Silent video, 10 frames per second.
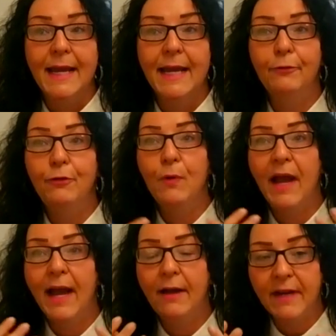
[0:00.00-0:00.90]
If you
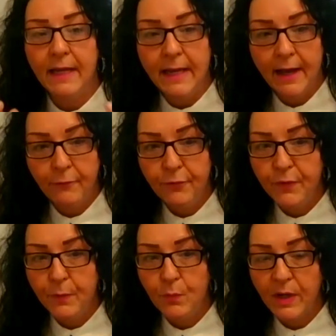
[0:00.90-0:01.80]
have enough
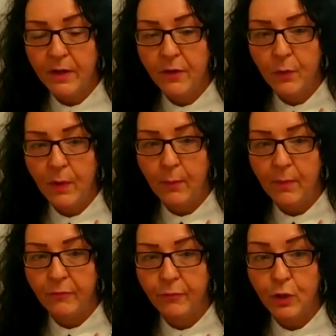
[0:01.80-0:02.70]
of them written, though,
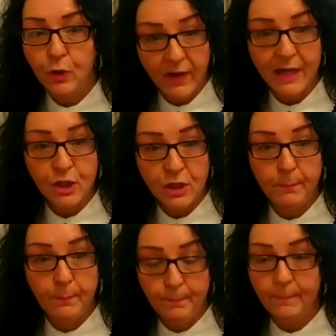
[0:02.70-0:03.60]
however, and you've actually
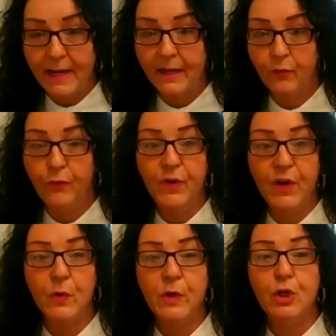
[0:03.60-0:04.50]
made a
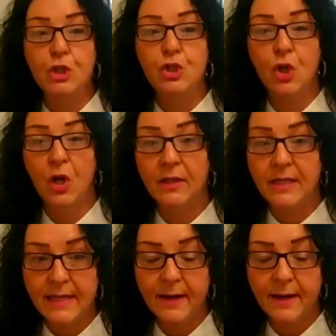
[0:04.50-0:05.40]
very good solid
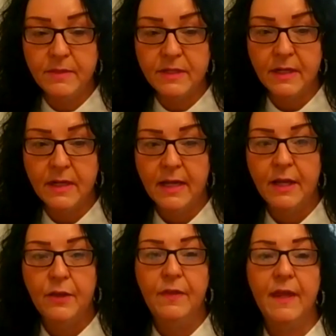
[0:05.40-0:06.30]
attempt,
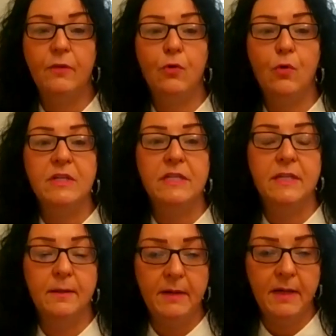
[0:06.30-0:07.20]
then of course it's
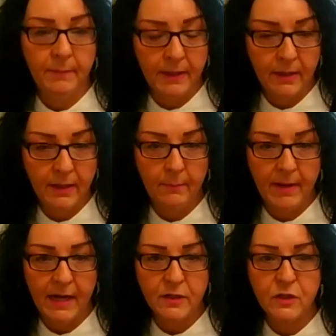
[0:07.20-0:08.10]
going to be, I'm going to come back.